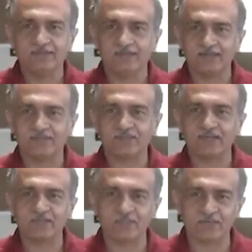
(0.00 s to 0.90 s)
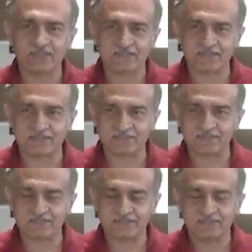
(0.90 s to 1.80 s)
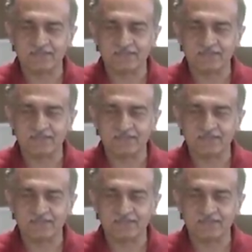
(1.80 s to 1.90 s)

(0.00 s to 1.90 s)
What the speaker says: left liberal judges,